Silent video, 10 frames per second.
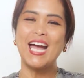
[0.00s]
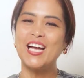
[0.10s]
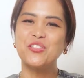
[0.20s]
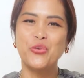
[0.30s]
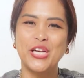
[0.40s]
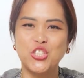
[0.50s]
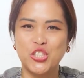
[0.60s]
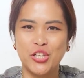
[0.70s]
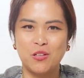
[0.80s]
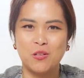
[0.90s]
And
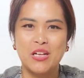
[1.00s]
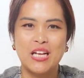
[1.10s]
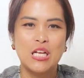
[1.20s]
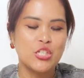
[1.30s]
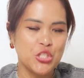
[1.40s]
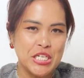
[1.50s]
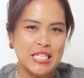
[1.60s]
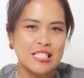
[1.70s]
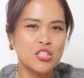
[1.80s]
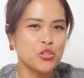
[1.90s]
Rachel,
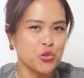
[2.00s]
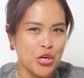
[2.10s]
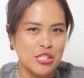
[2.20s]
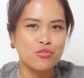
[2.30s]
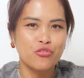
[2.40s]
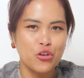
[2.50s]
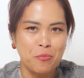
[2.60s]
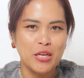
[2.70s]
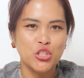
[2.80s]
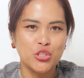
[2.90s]
she's the
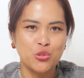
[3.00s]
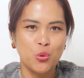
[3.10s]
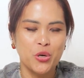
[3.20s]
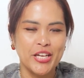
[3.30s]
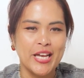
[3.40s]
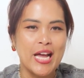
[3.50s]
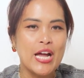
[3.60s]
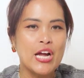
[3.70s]
transformation story.